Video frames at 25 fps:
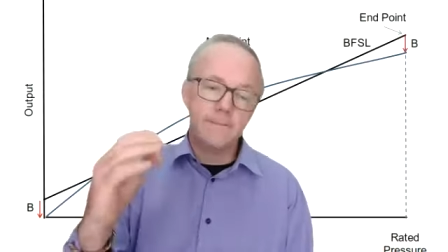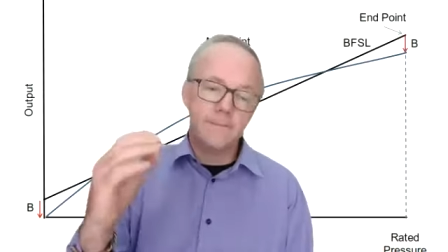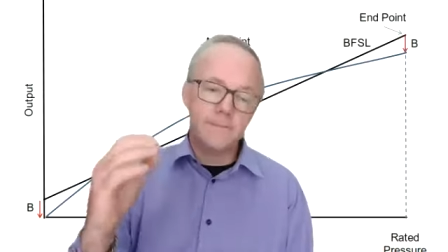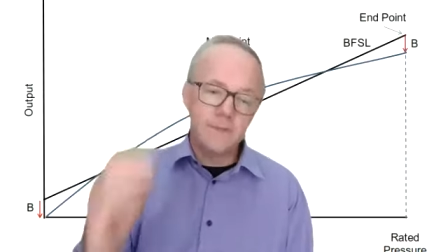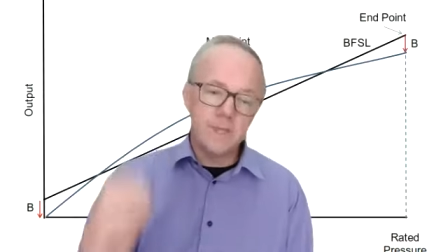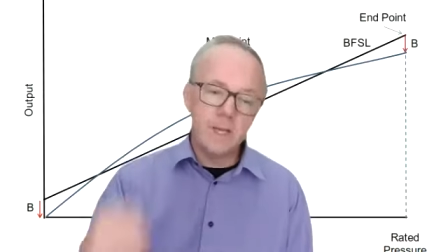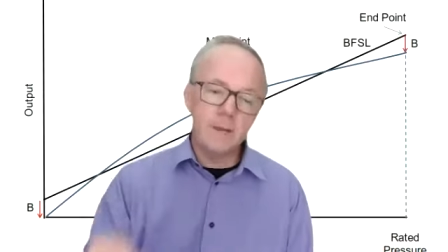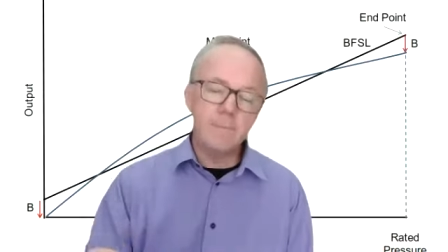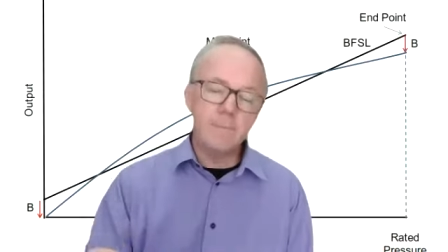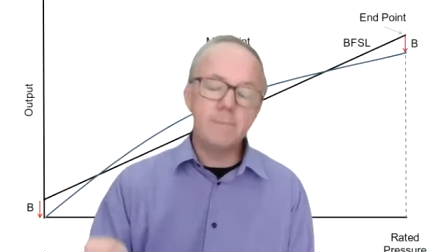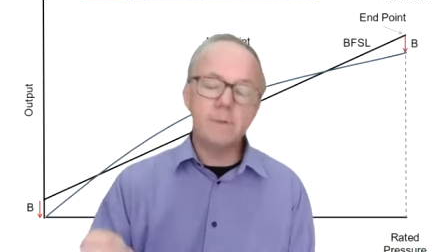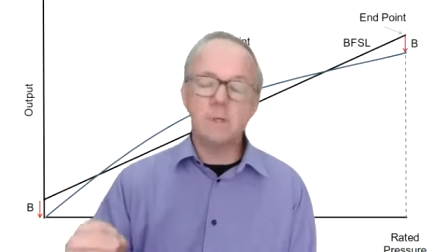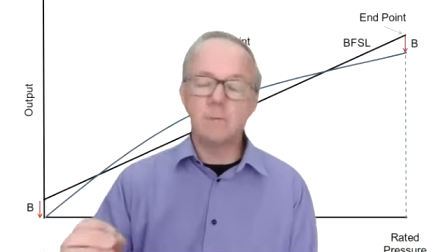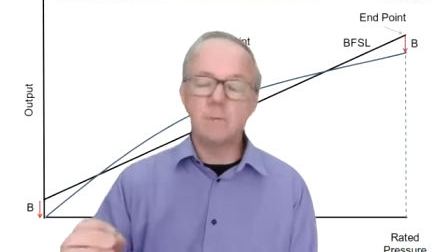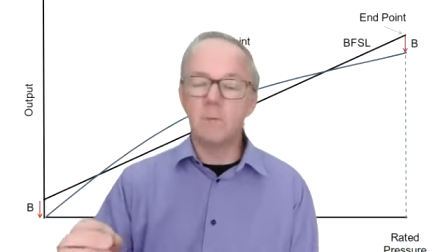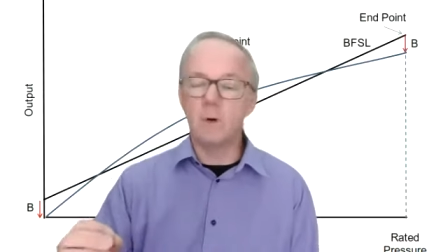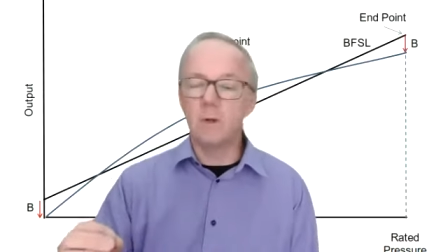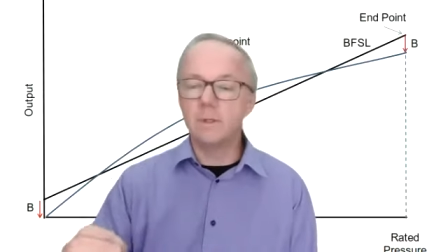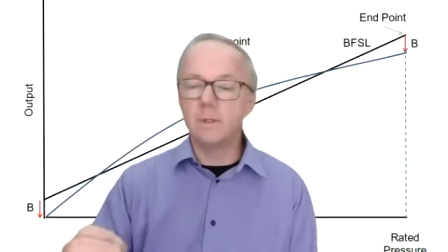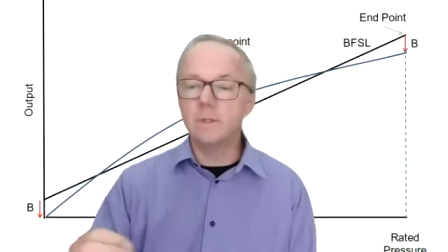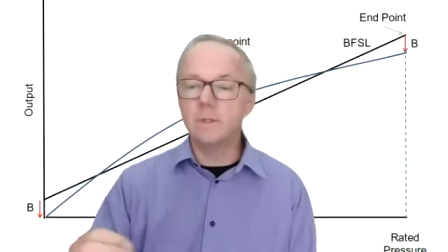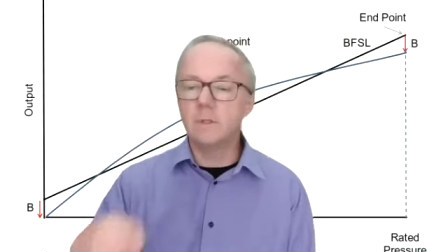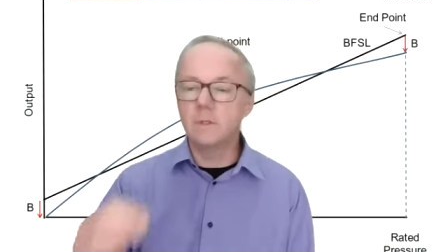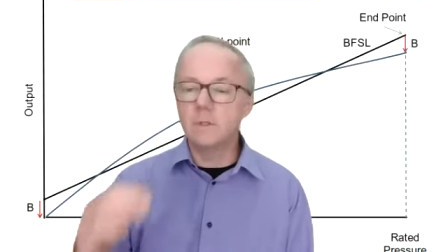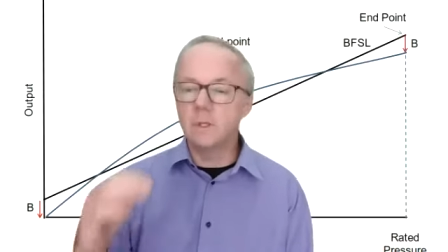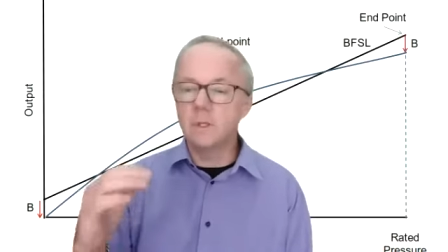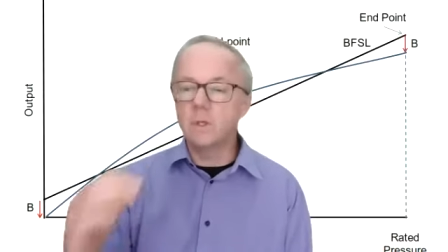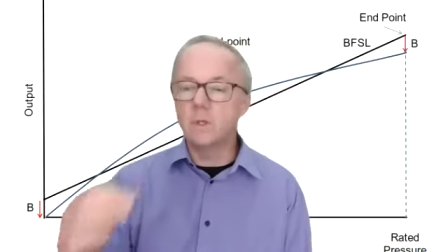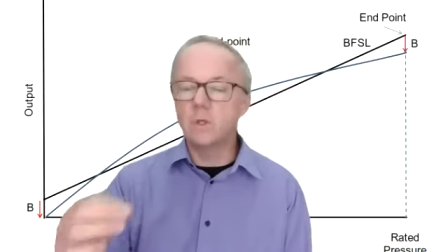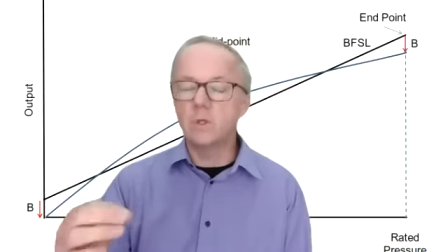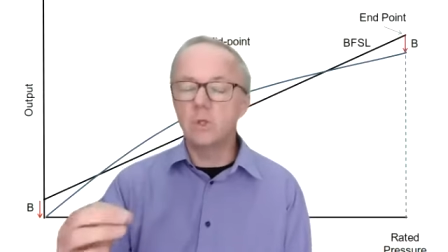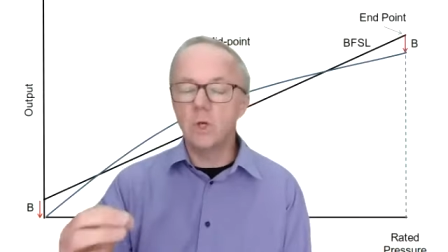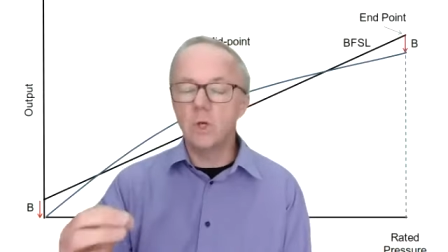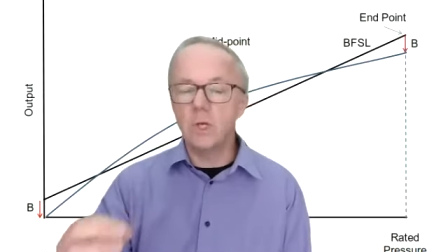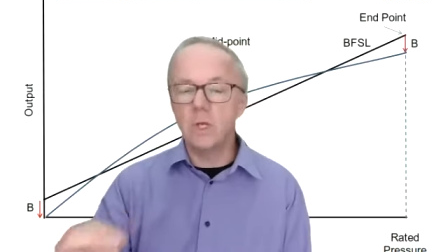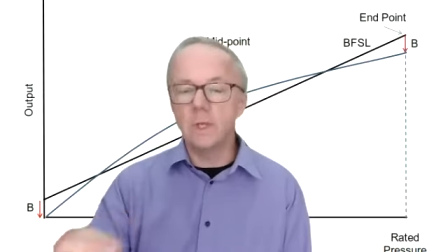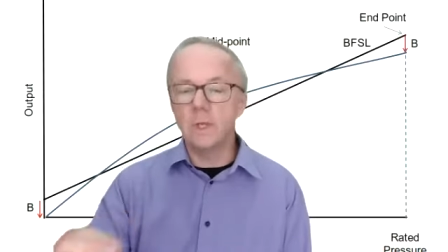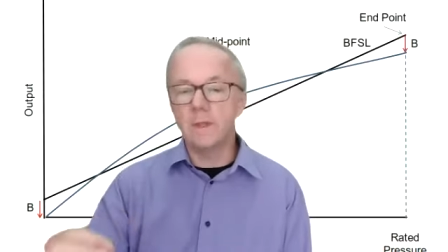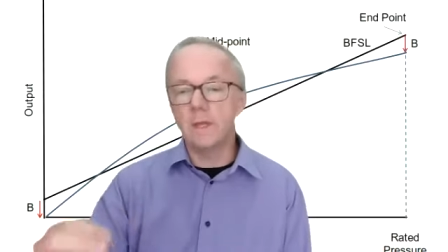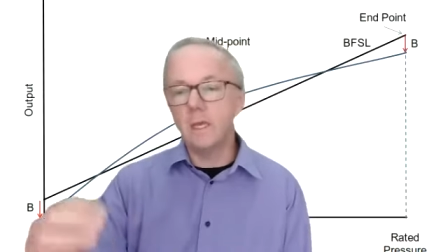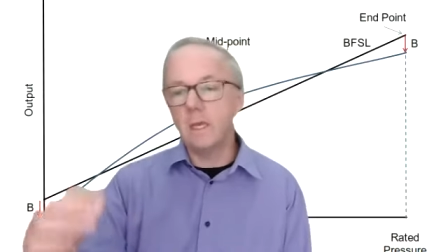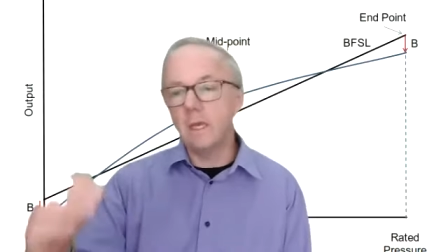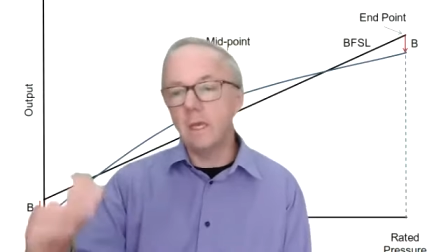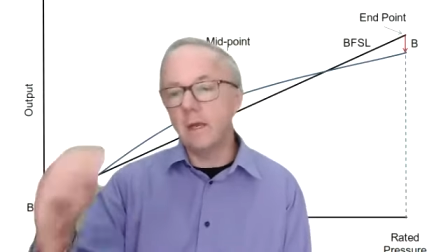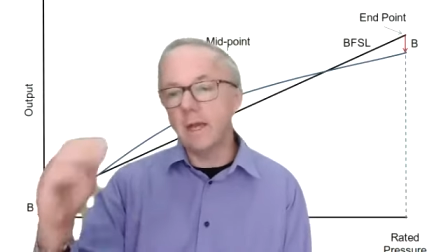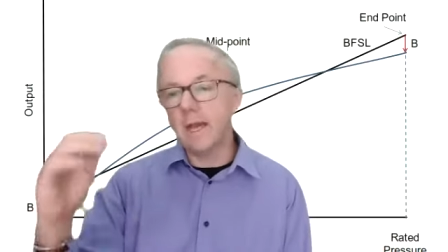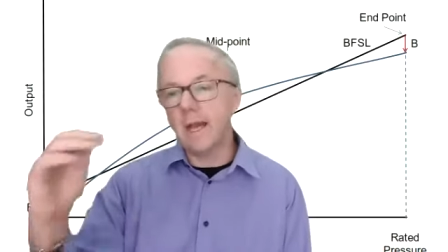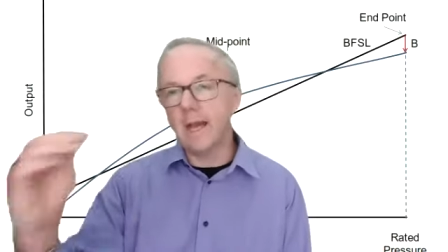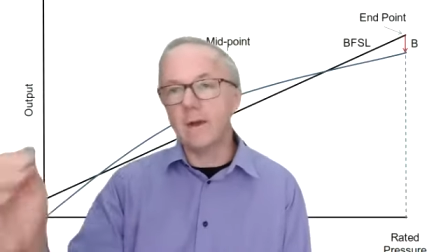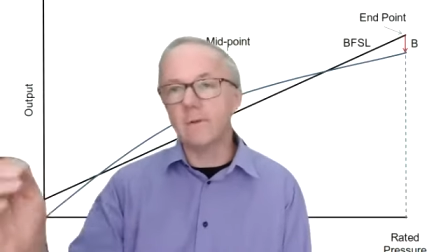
temperature monitor is going to show you that you're